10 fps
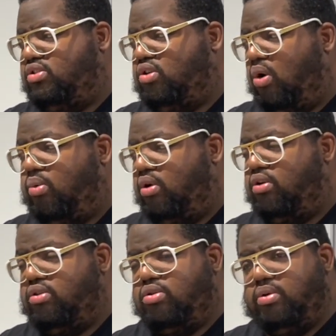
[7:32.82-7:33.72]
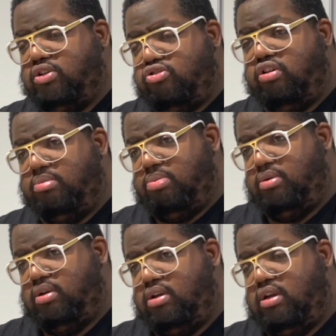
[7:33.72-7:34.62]
go on to a trip?
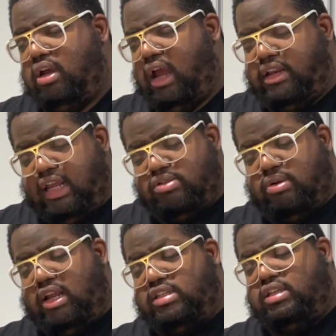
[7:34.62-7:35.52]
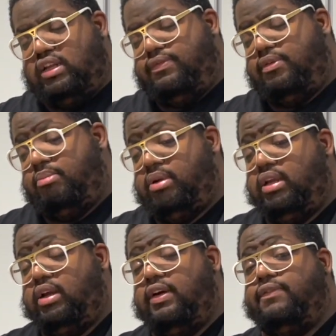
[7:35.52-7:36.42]
And that's when I said, for
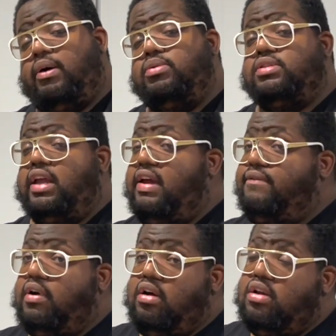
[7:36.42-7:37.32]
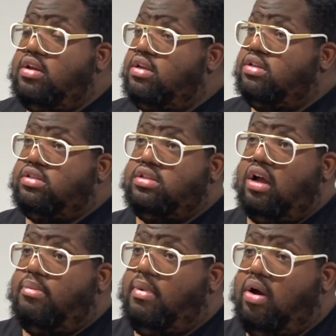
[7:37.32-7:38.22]
me, if I was to ever
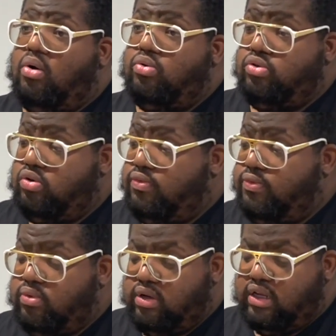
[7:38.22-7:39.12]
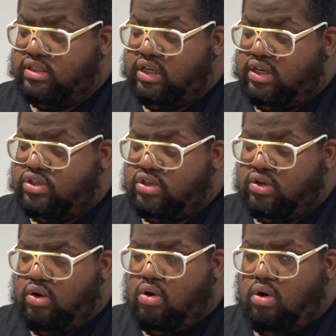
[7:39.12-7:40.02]
start my own youth
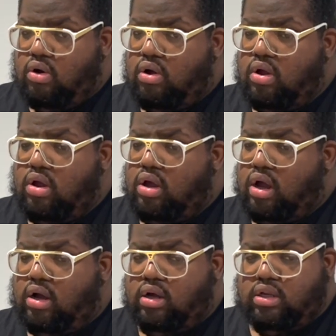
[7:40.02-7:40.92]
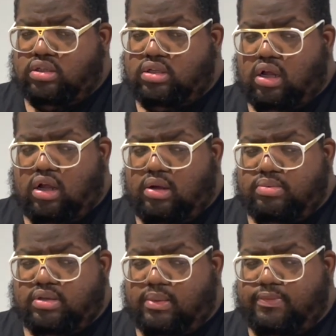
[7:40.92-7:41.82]
organisation, or I'm going to start
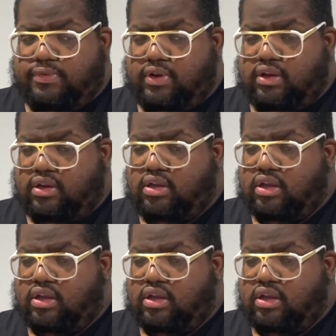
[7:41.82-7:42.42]
up something,